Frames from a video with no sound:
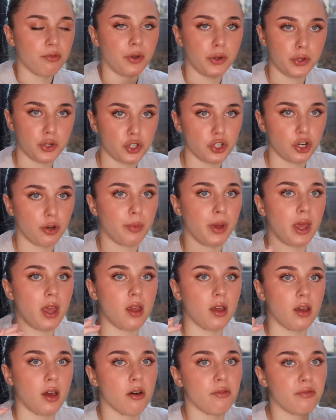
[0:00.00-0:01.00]

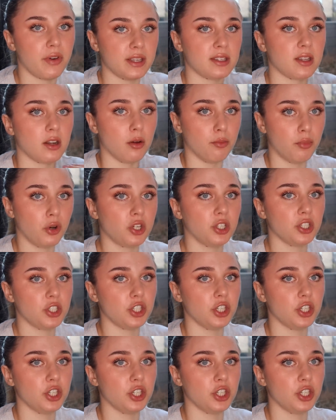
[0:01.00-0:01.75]
photoshopping her face and her body,